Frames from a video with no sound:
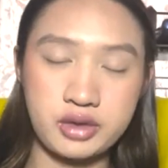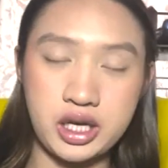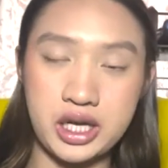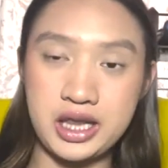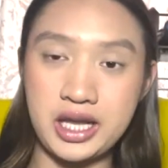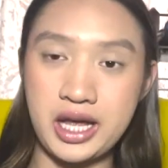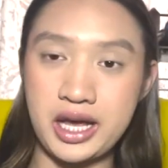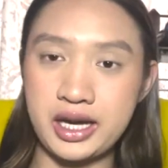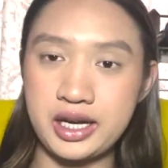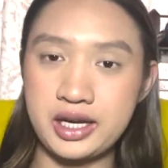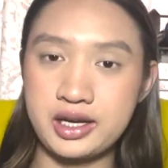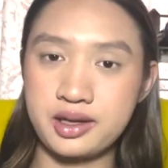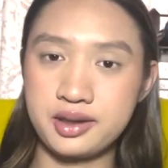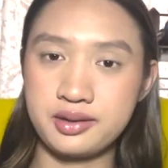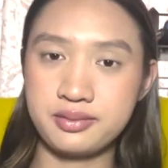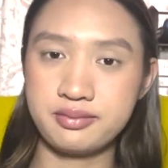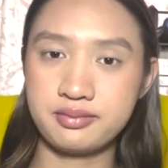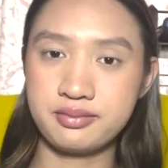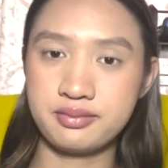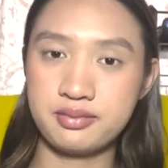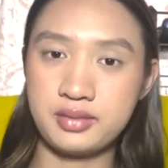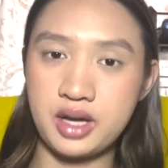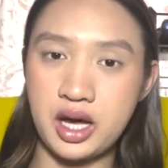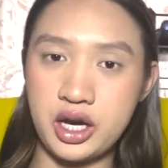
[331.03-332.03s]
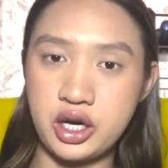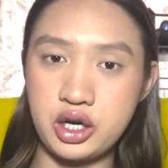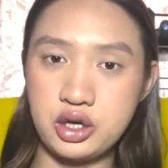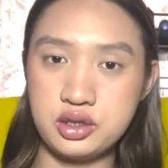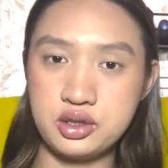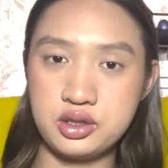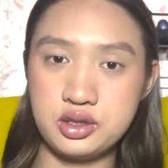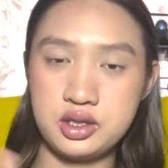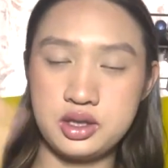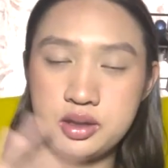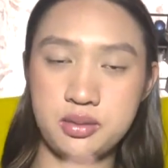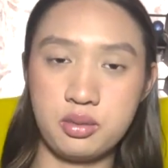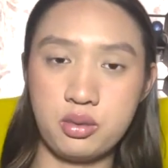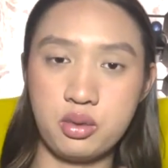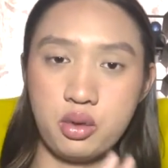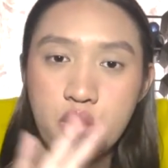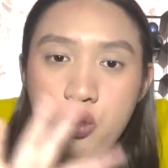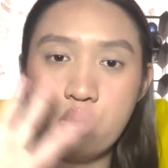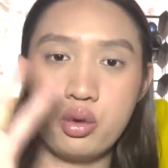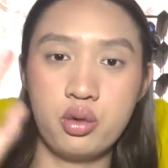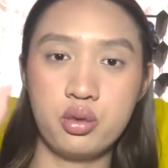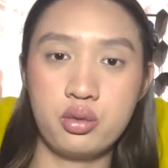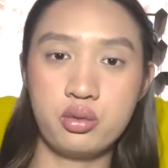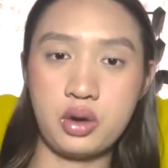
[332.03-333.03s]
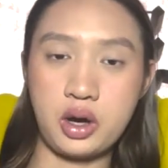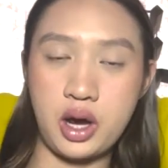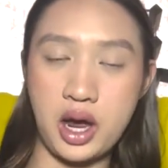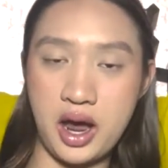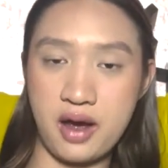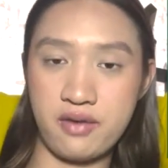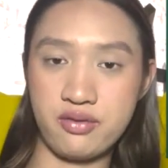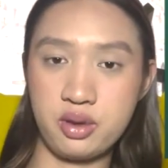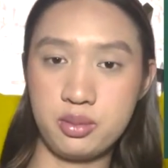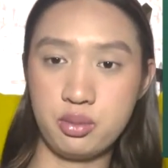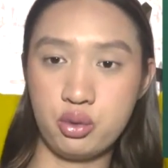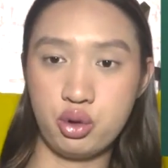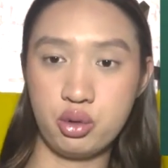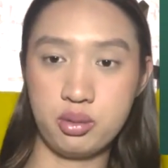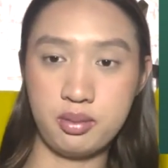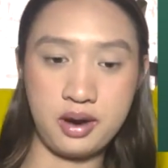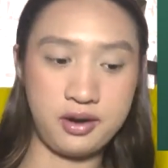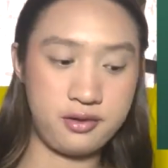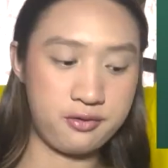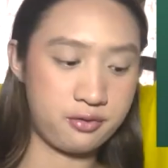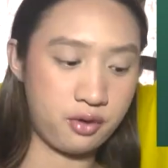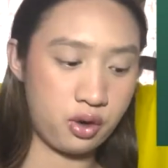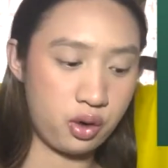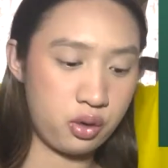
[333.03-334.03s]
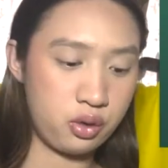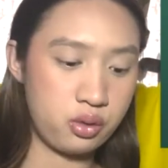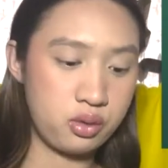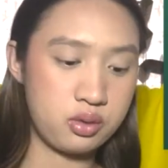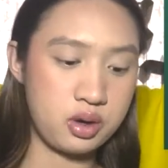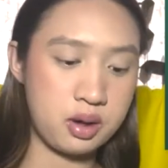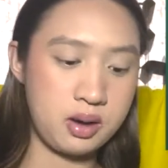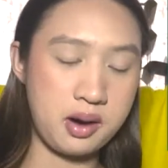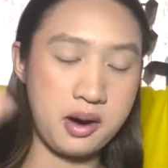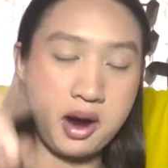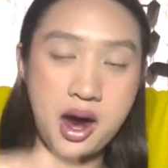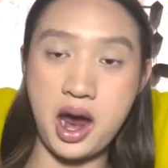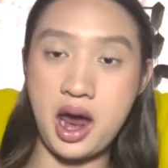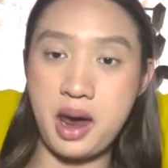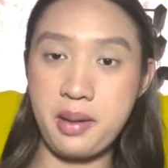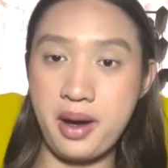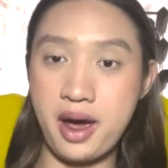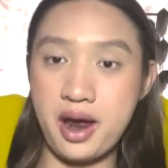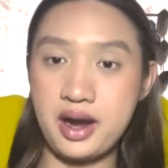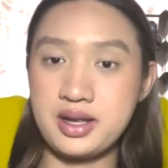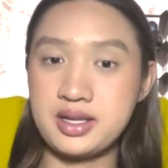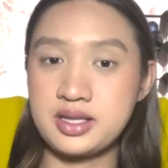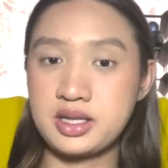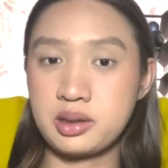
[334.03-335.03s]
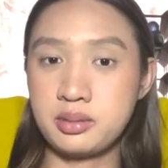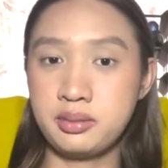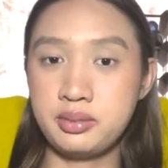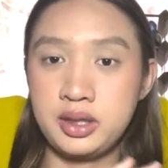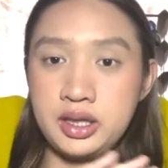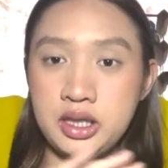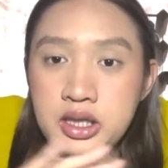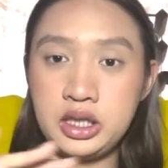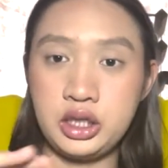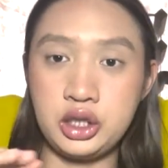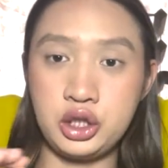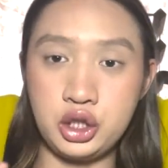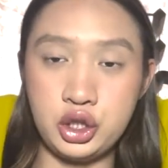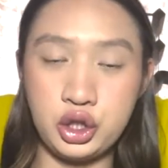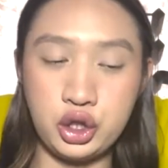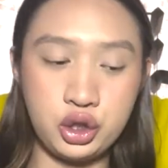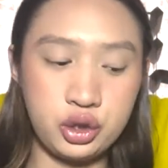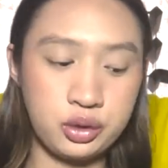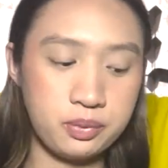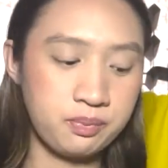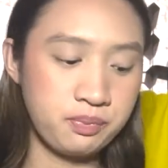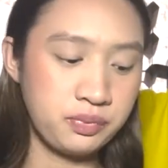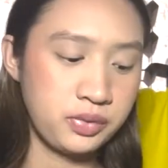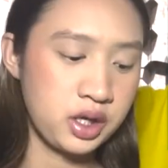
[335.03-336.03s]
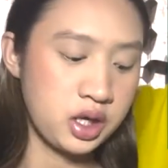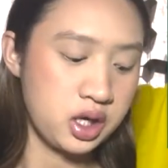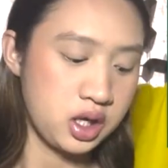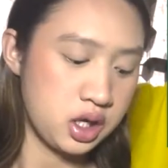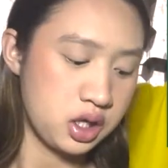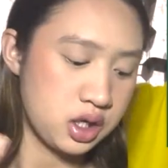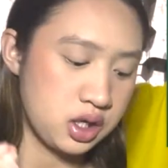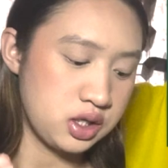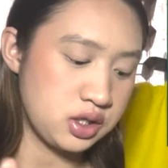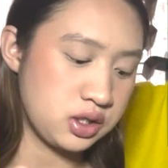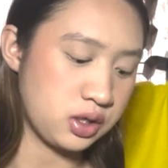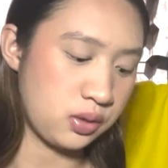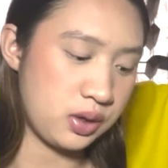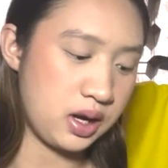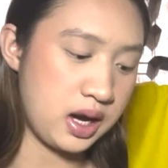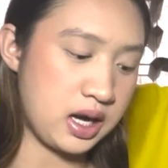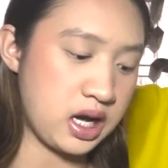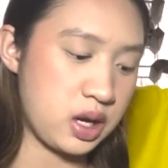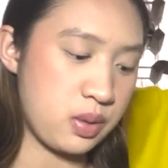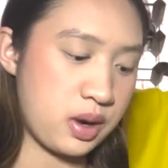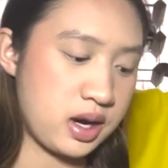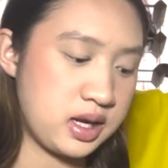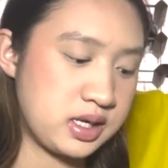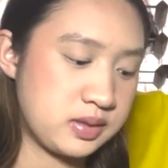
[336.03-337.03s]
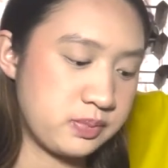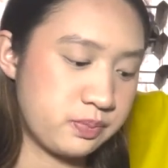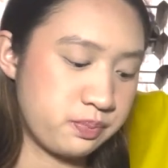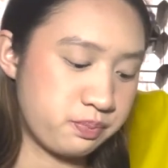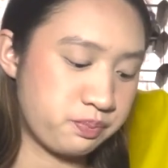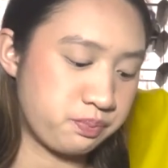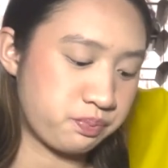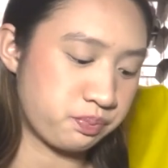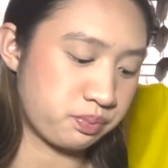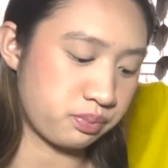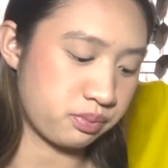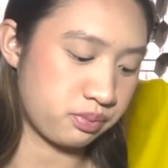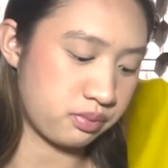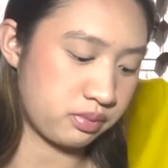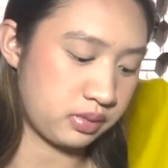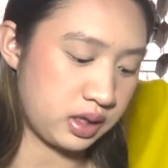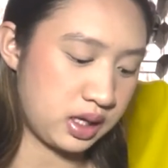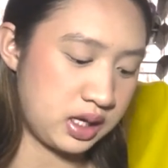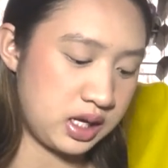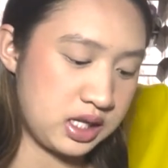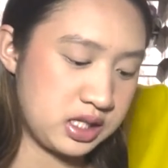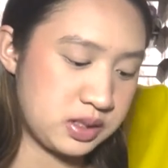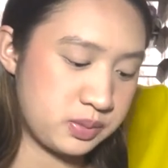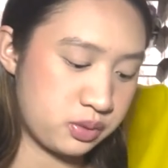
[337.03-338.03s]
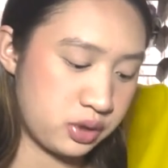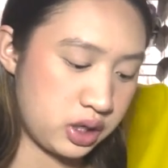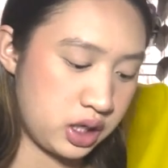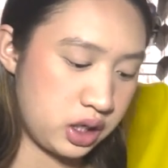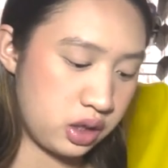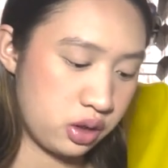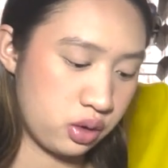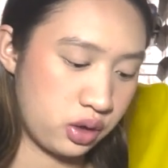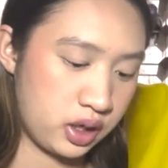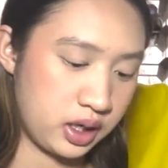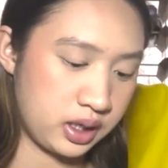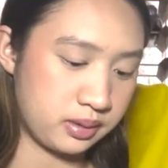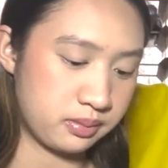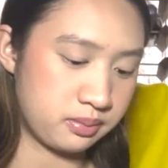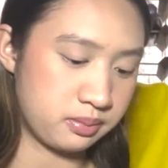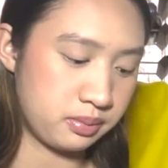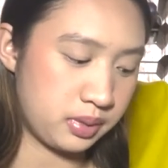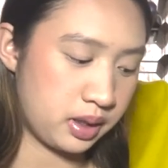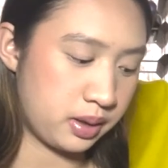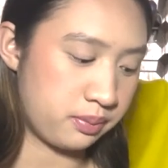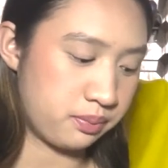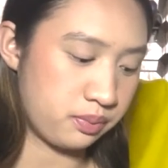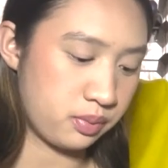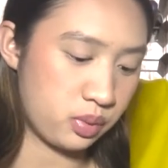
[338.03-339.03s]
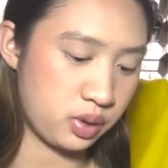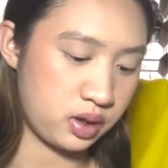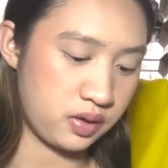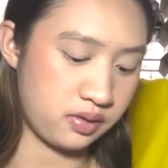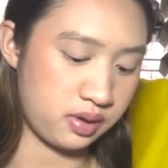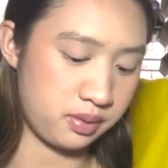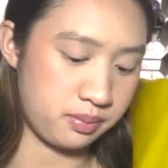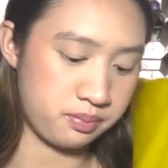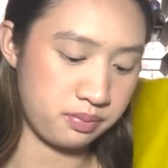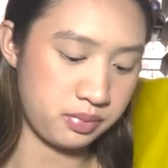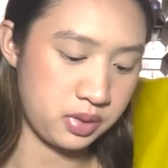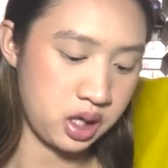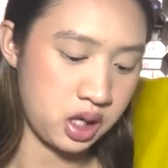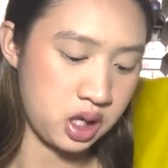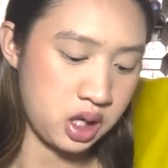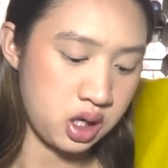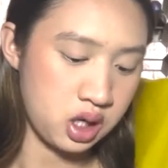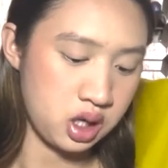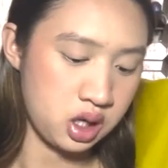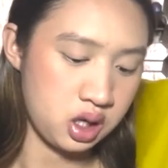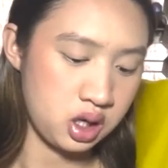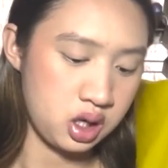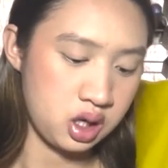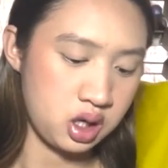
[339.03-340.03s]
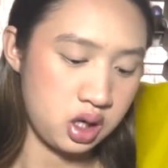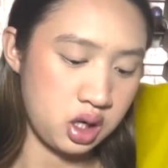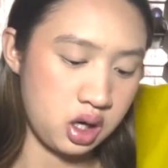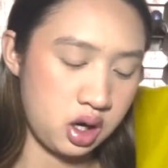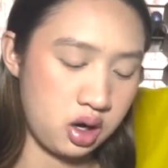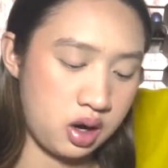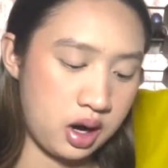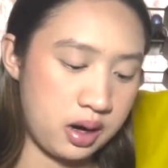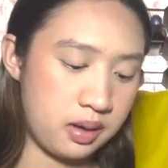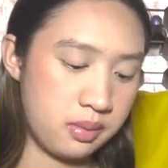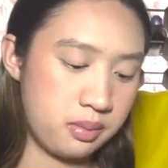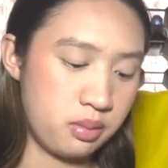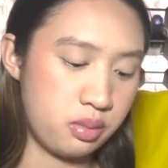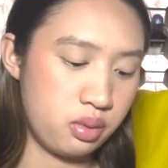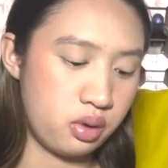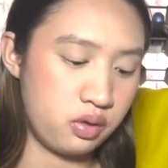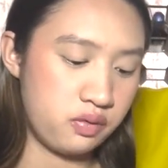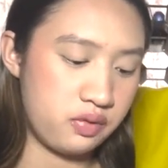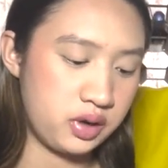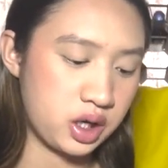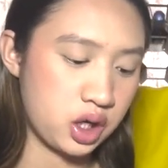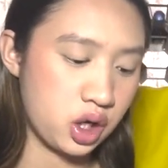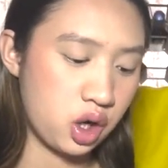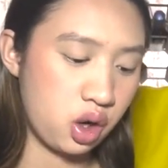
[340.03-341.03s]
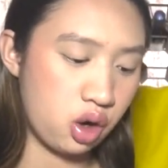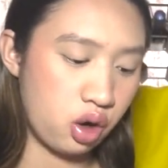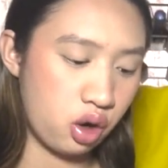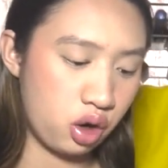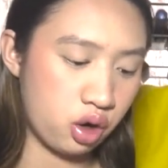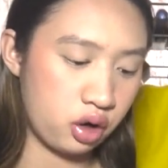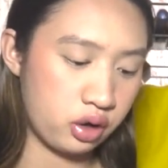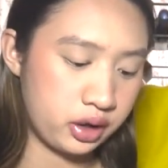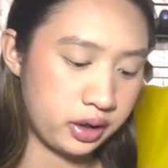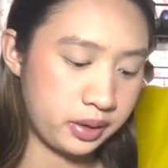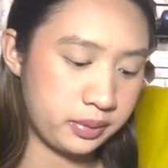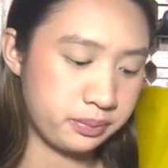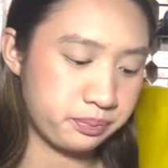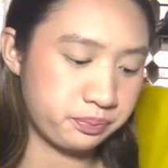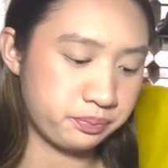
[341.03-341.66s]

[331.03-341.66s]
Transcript: like I have them on my phone. My iPad is completely new. So anyways, it's pretty annoying, but whatever. Alright, moving on.